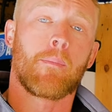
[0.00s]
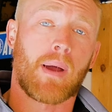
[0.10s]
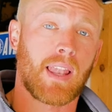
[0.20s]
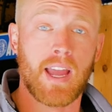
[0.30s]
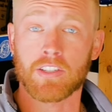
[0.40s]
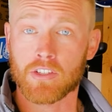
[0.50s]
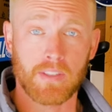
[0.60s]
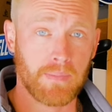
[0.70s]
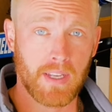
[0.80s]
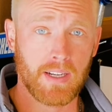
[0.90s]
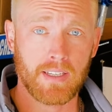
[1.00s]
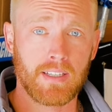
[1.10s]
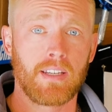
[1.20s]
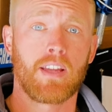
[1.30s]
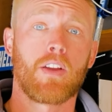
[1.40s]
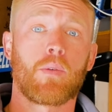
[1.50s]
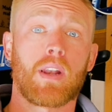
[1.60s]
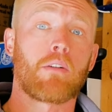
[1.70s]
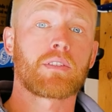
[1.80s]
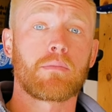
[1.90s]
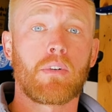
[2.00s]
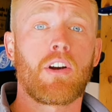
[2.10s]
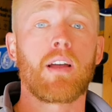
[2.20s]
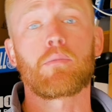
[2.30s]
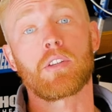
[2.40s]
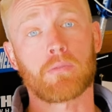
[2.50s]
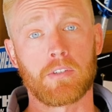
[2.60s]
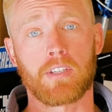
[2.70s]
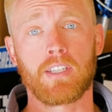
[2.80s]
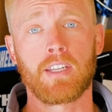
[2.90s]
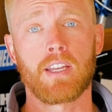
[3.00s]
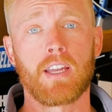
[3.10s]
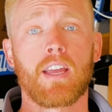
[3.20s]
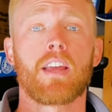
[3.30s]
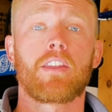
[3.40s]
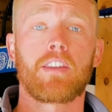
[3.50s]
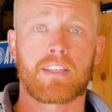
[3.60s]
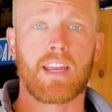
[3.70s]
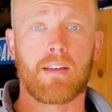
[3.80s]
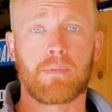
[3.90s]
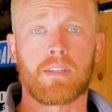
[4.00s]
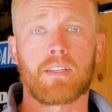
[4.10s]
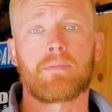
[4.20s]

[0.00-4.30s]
my last trip that I did when I was in Moab with Rudy. This happened.